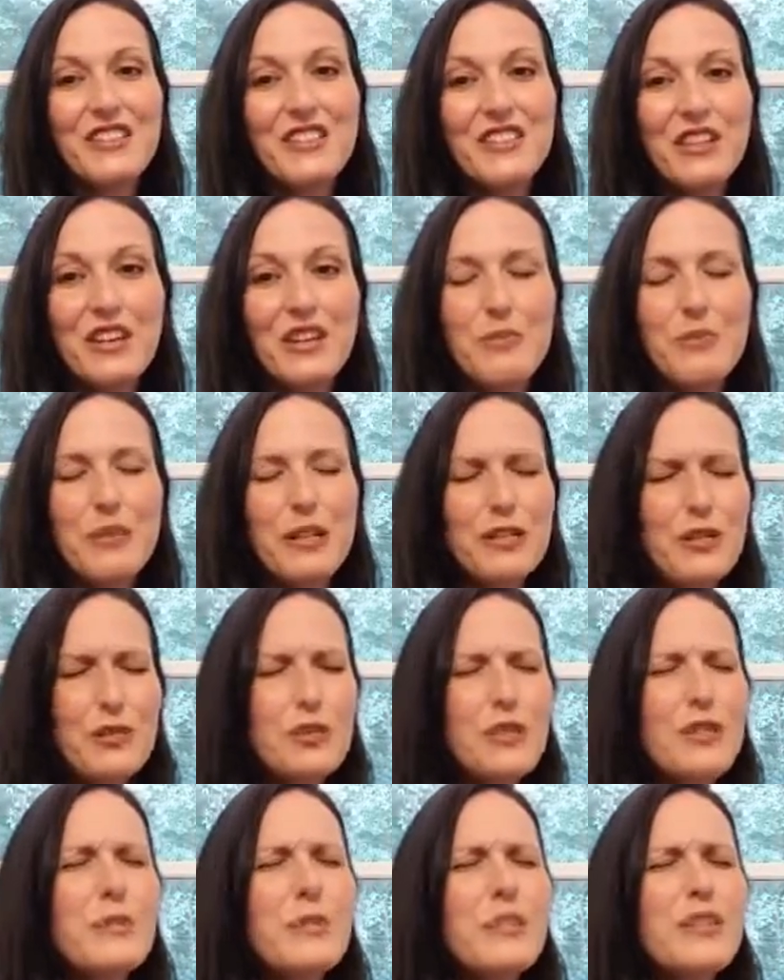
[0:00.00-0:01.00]
so,
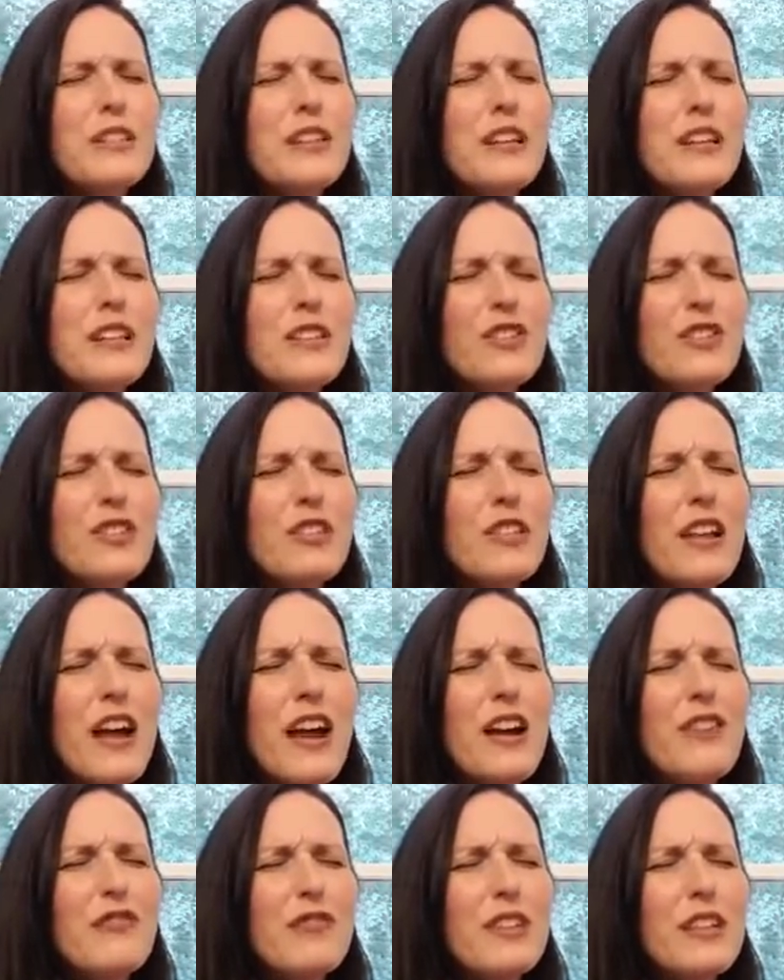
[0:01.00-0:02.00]
21 days,
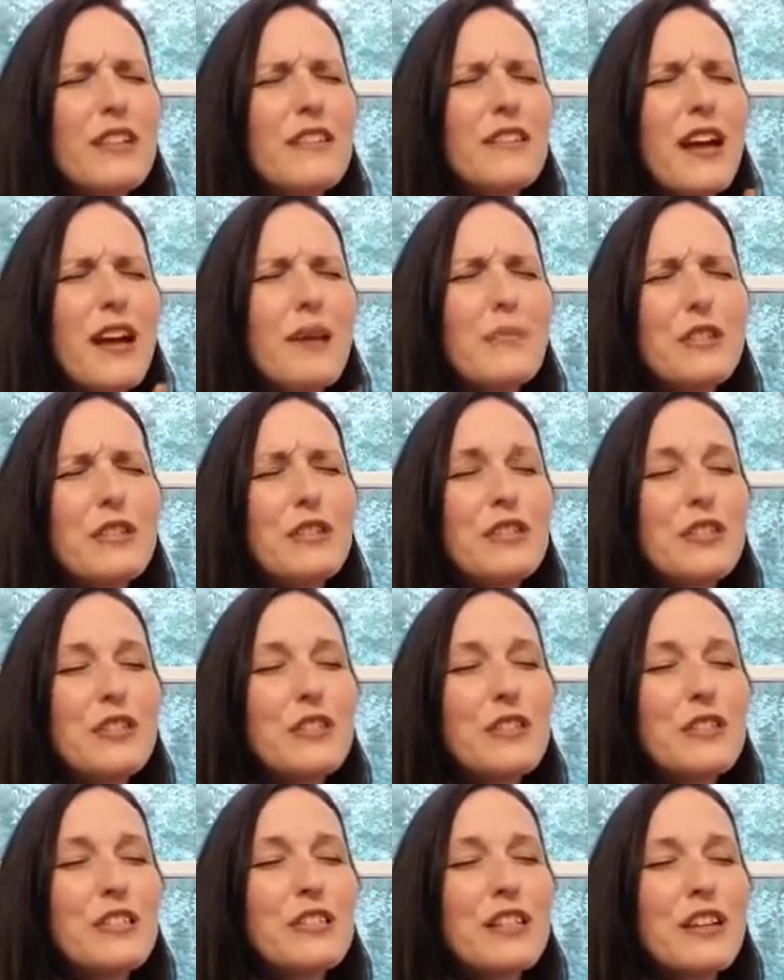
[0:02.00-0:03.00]
July 5th. I'm going to do
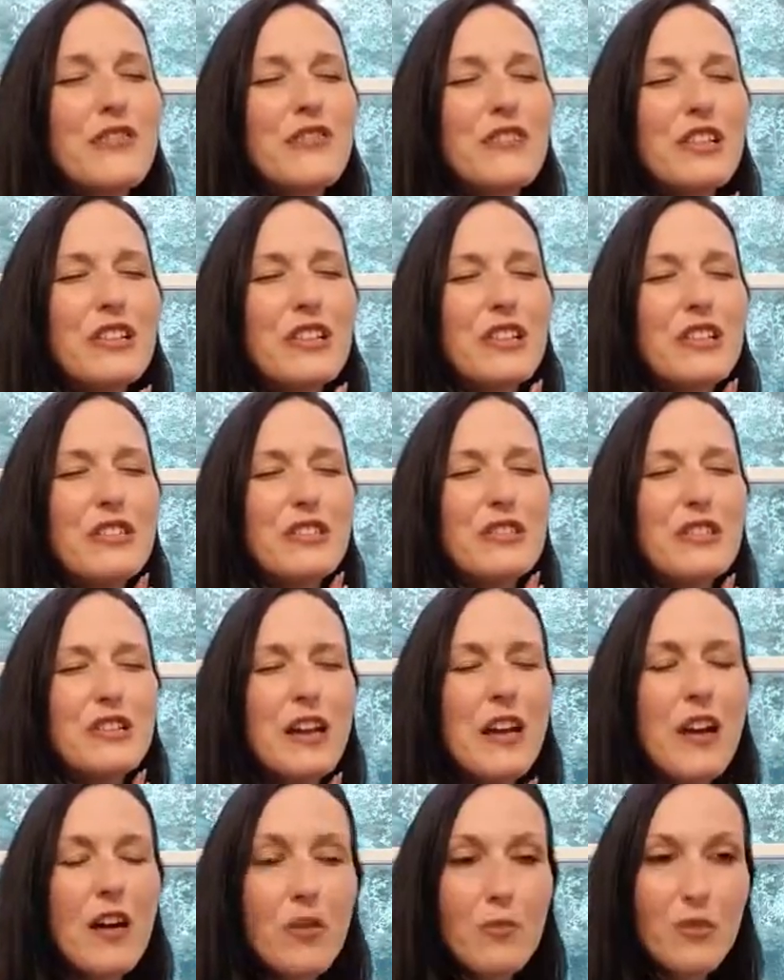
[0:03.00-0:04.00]
this. I feel like it's going
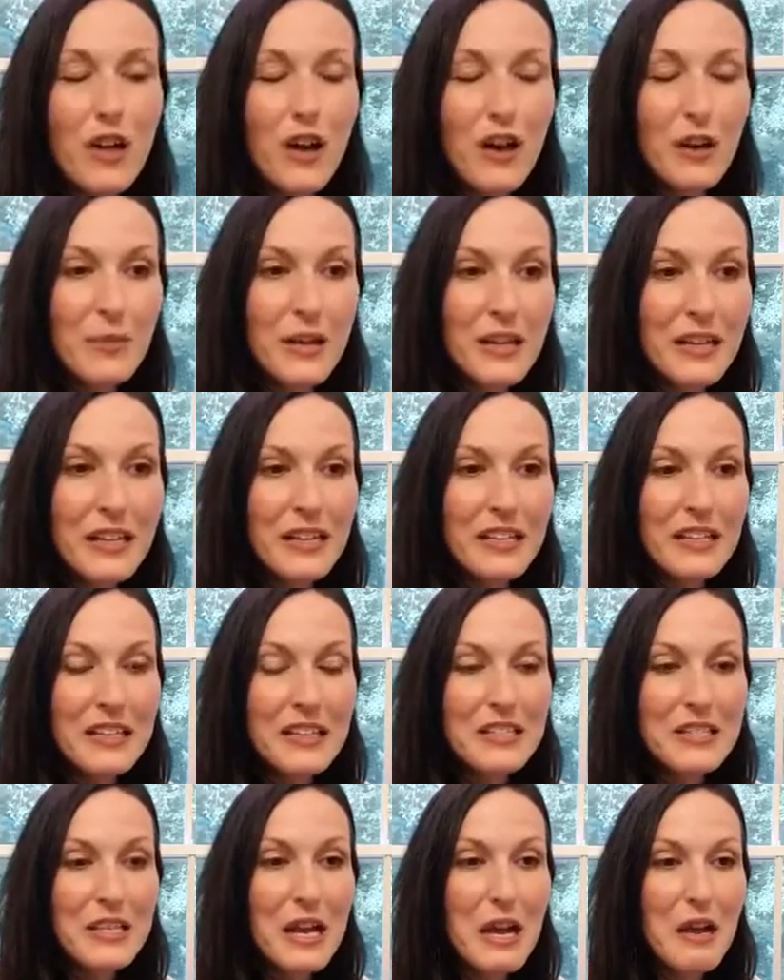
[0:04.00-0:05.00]
to help lock me in
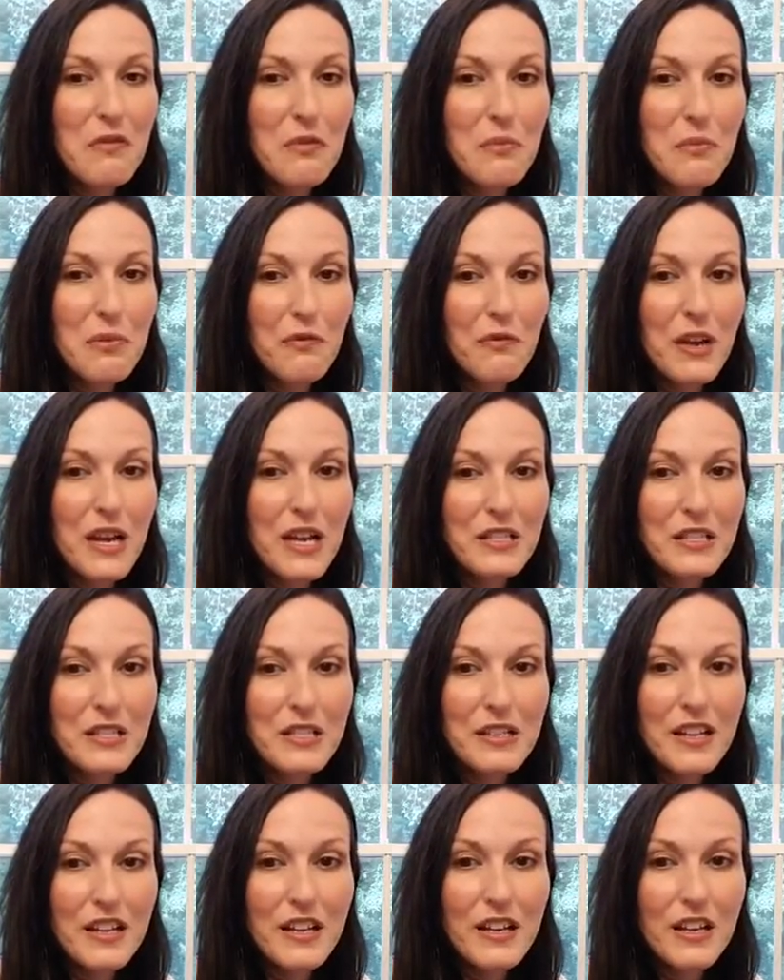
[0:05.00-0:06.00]
because I haven't been
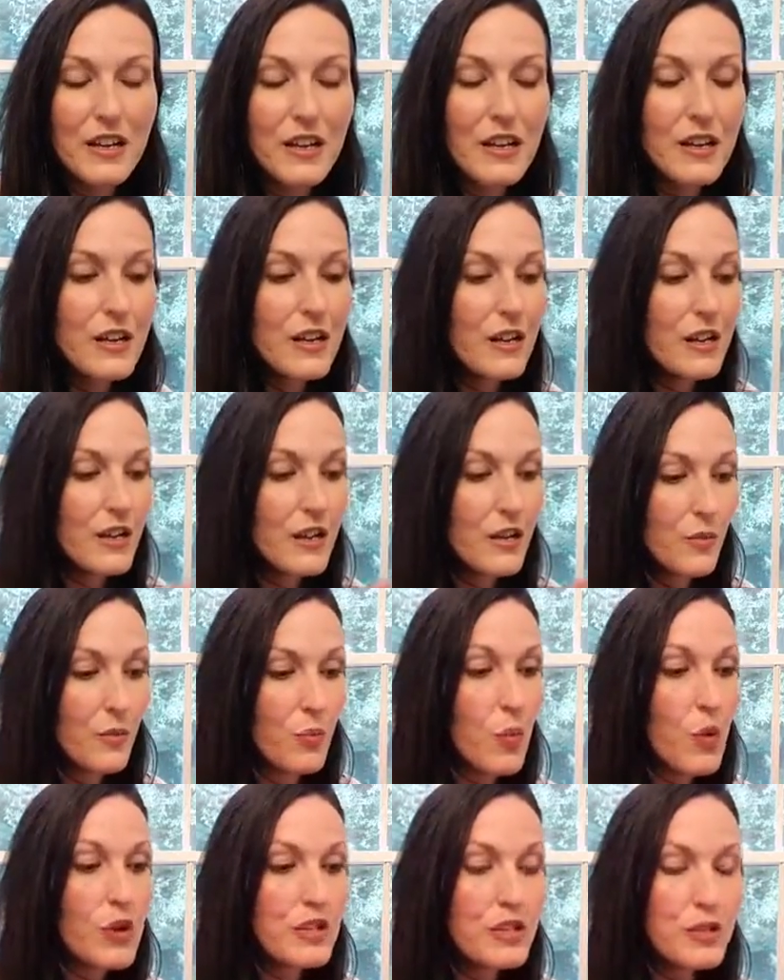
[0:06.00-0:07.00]
fasting like I
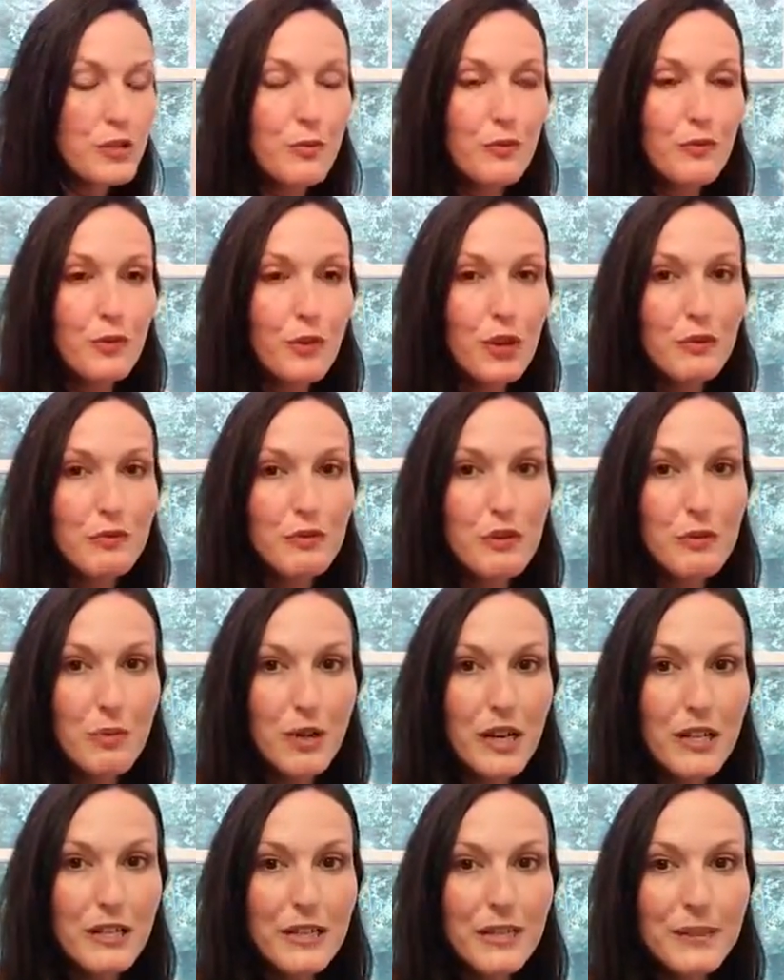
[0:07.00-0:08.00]
was before I was
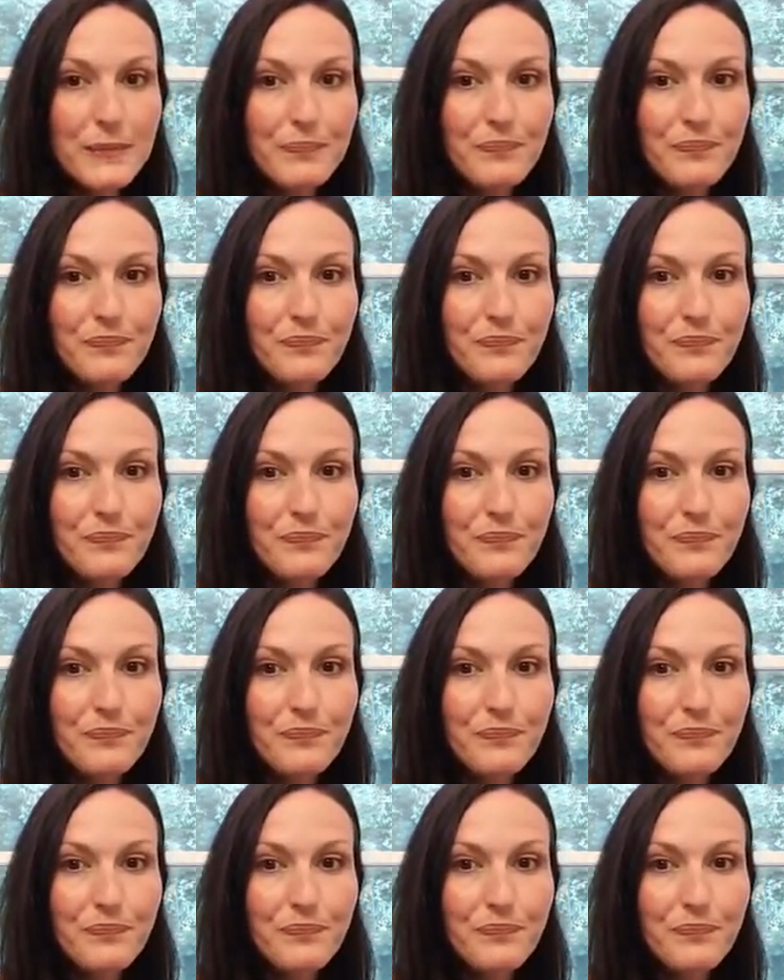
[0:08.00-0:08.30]
pregnant.